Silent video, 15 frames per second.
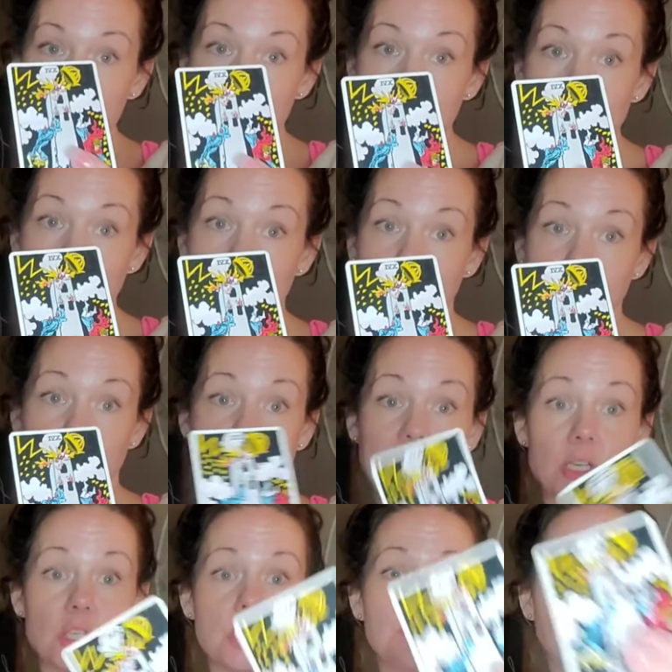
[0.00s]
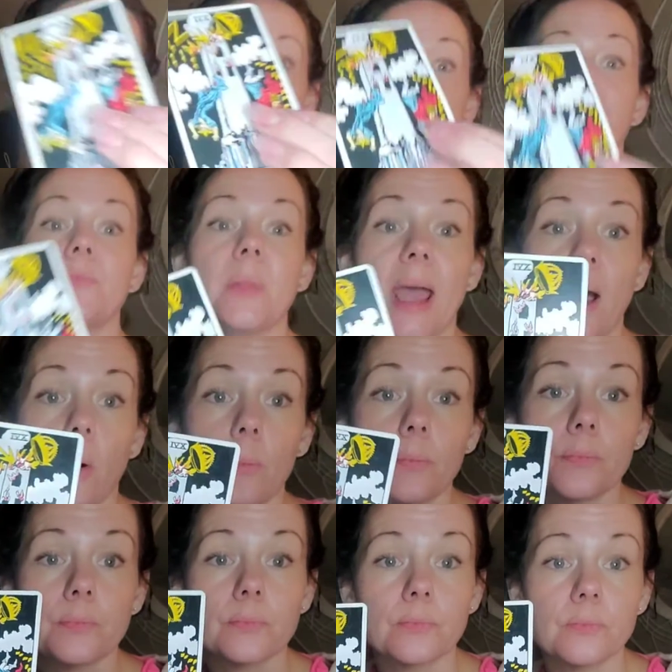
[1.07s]
you have a change. Now,
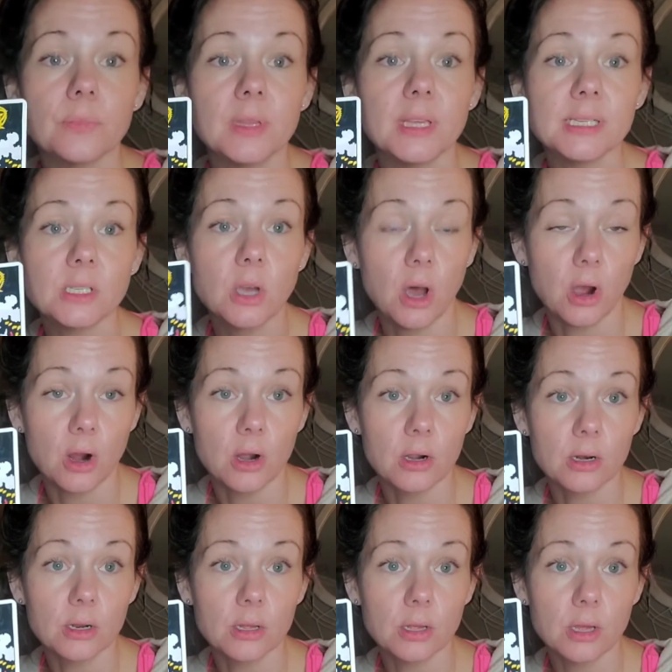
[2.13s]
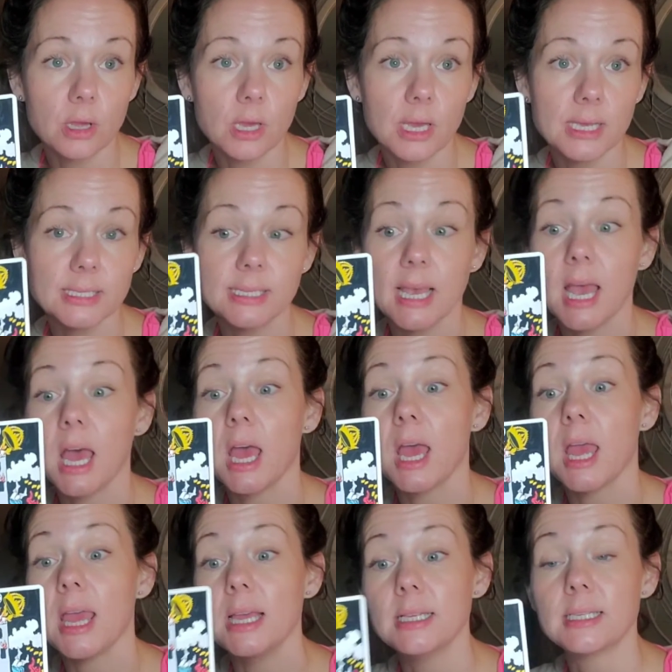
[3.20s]
this card is
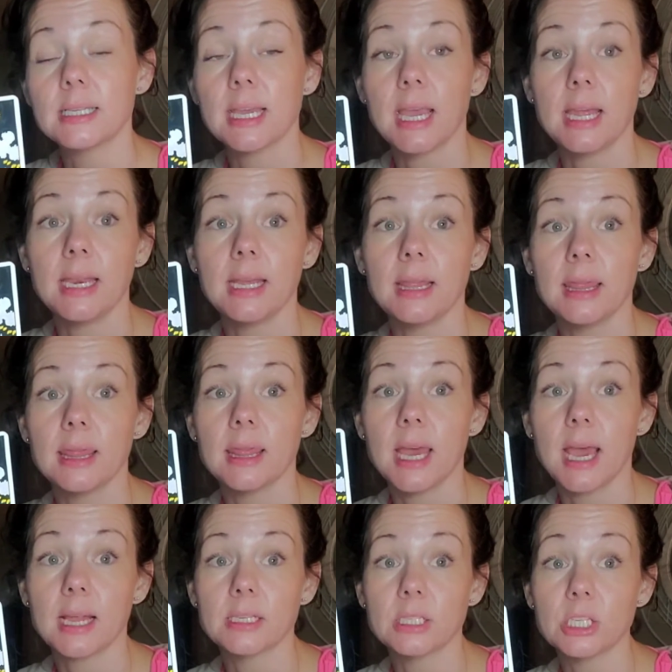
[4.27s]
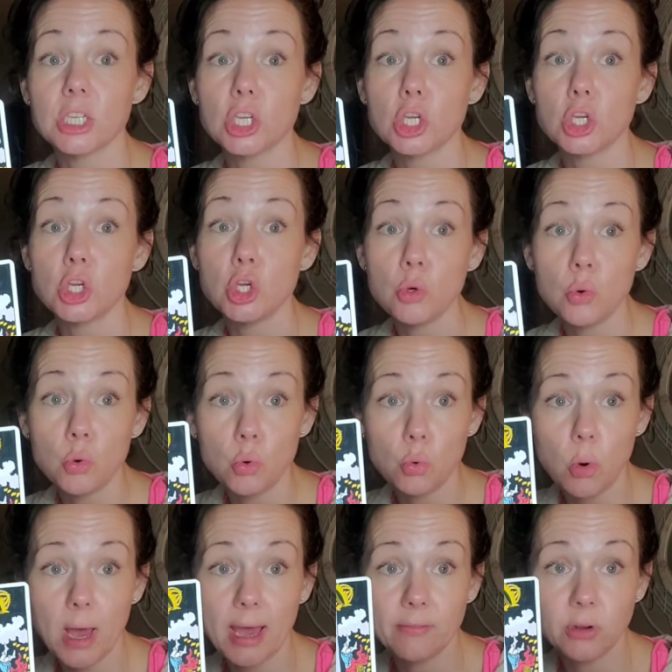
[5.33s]
indicating that you
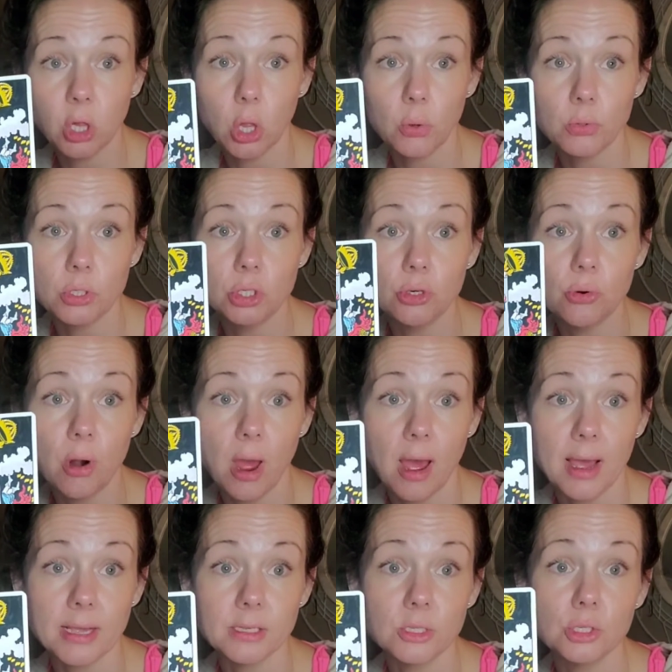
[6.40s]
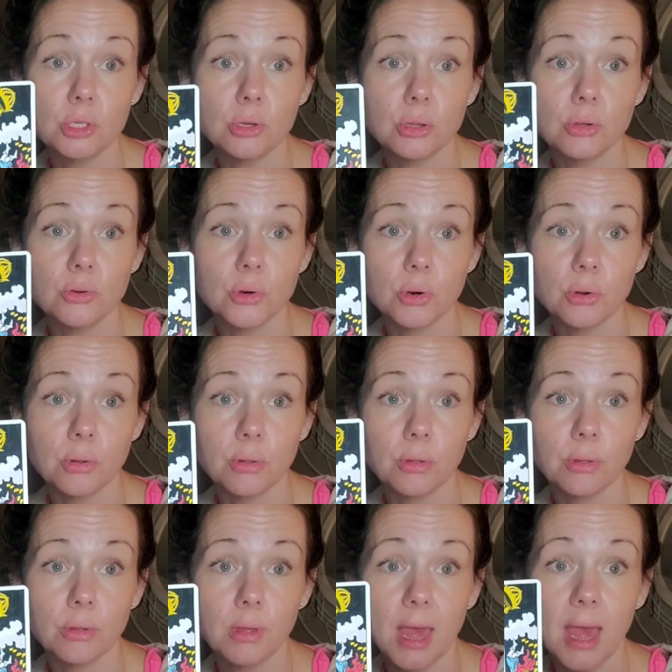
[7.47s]
have closed your eyes to the truth.
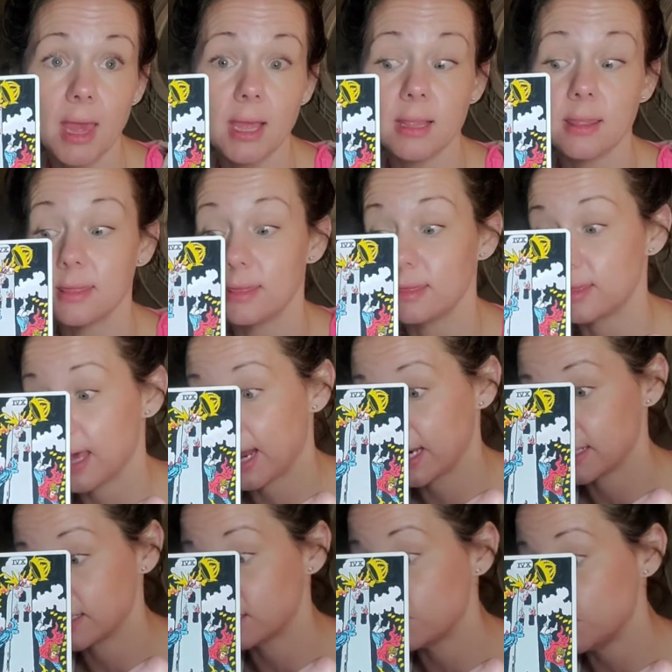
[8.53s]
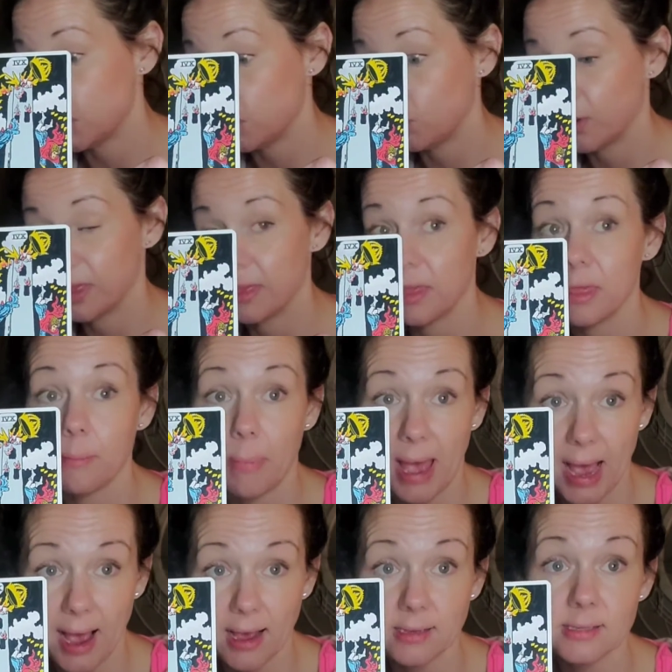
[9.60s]
And that is, you know, within the
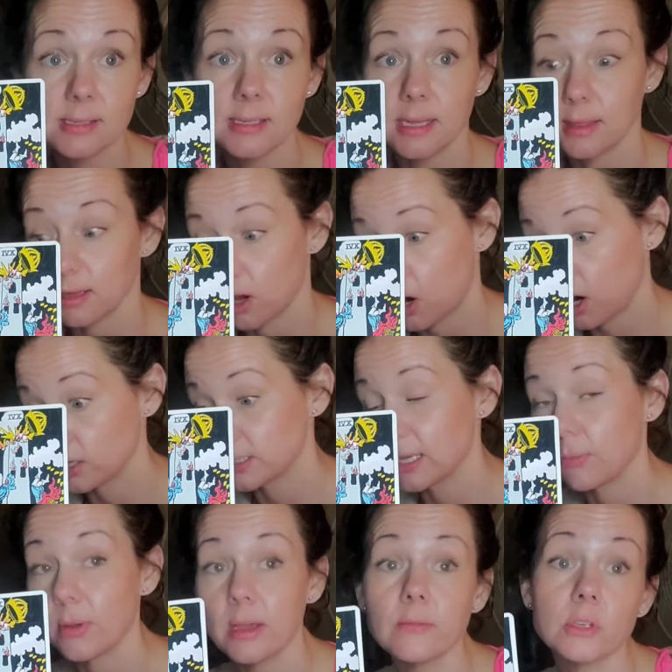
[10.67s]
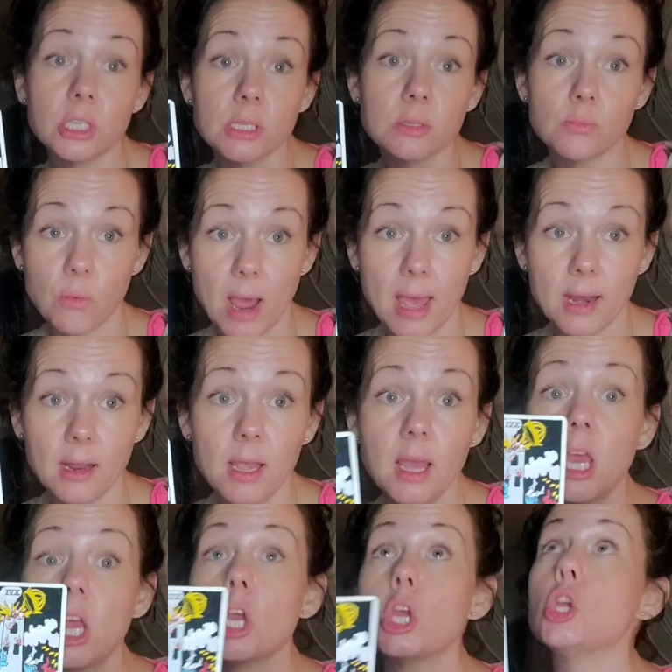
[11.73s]
past and the cards that we have just read,
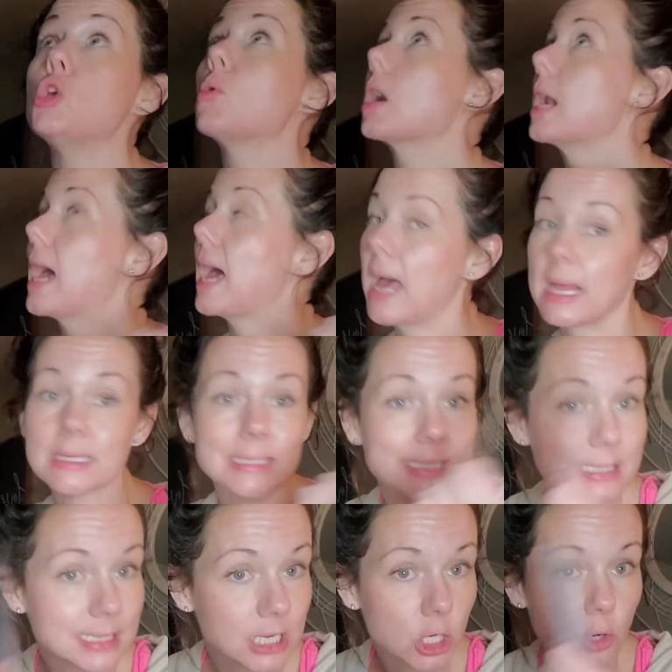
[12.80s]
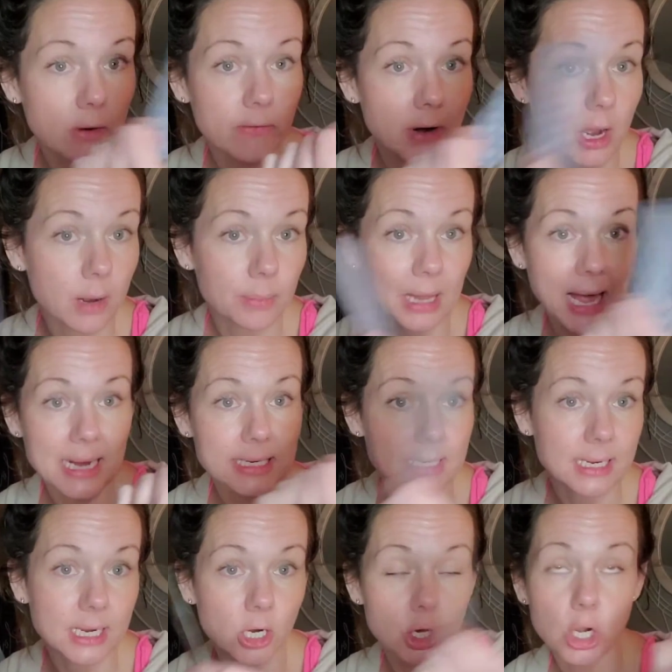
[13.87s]
you're very blinded
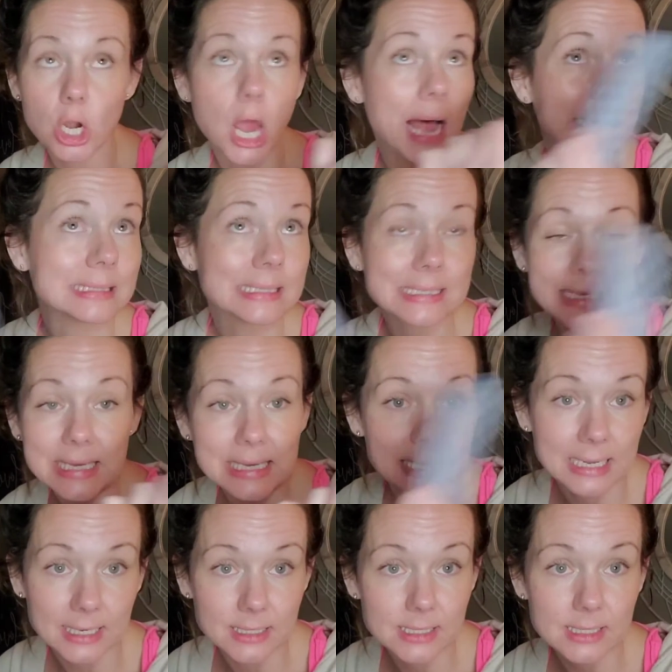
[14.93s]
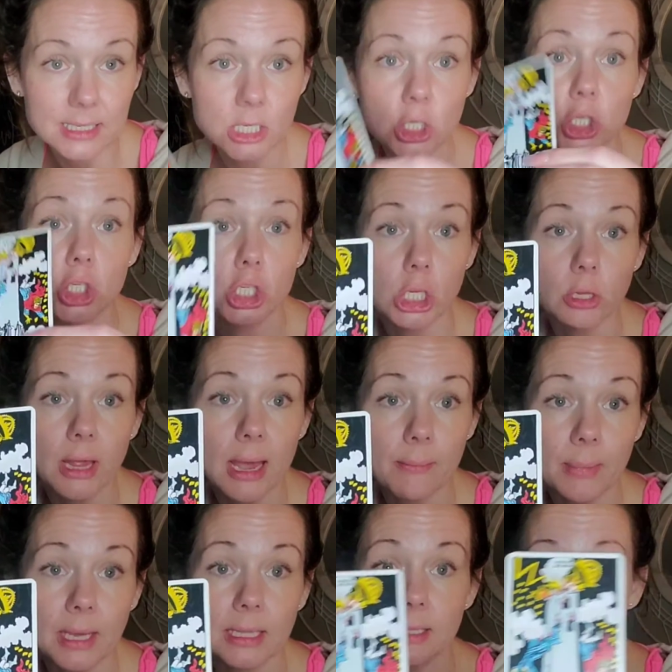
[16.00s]
here. You're not seeing it. So that
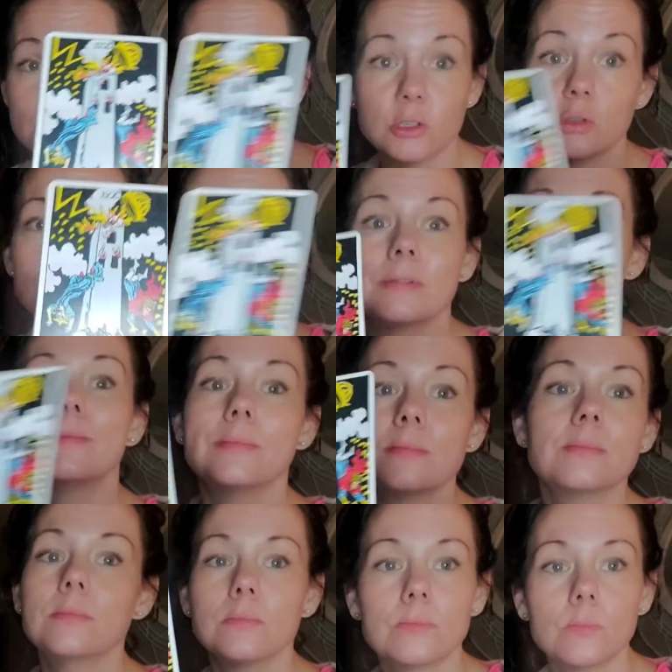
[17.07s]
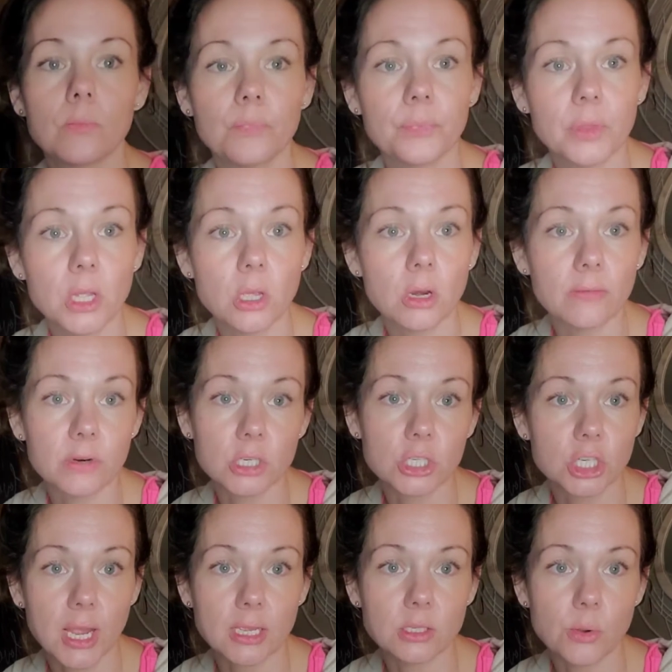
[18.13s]
means the universe
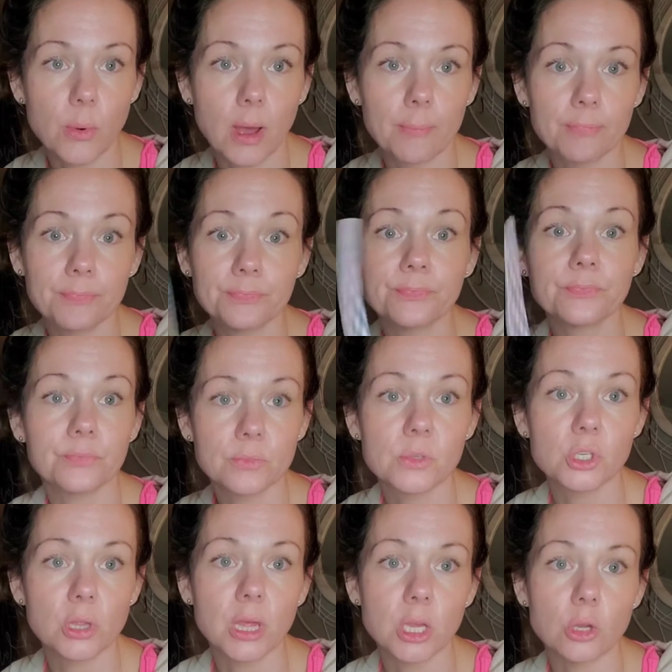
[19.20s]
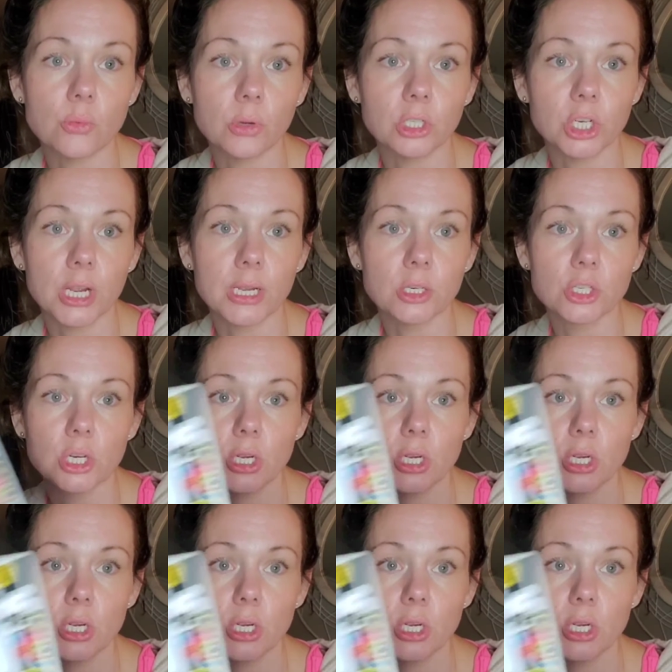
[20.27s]
shakes you up so that you will change,